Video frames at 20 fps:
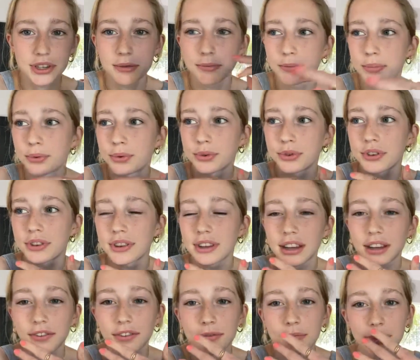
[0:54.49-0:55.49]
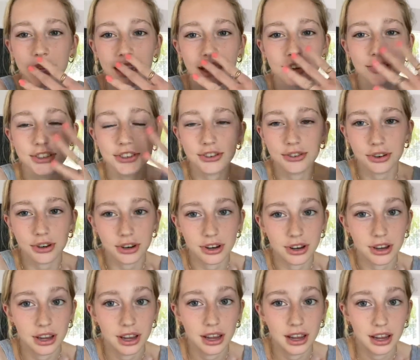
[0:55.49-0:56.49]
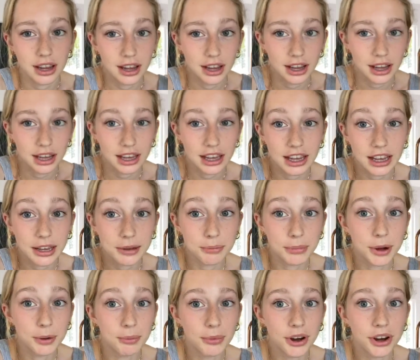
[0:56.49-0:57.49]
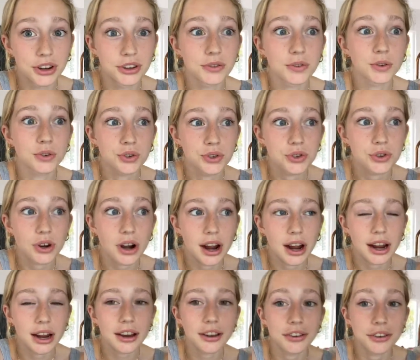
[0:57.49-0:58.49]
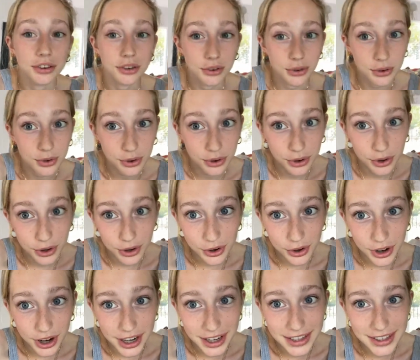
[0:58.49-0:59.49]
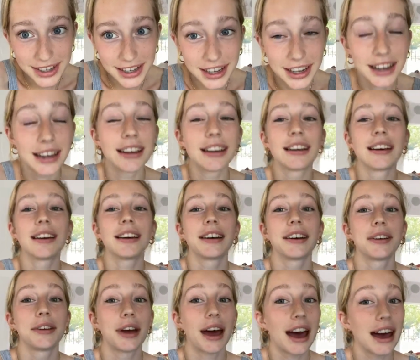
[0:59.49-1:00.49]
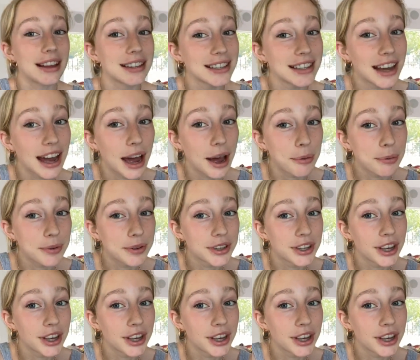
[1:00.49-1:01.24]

important thing for me, just trying to keep my mind on track, not go crazy. Has it happened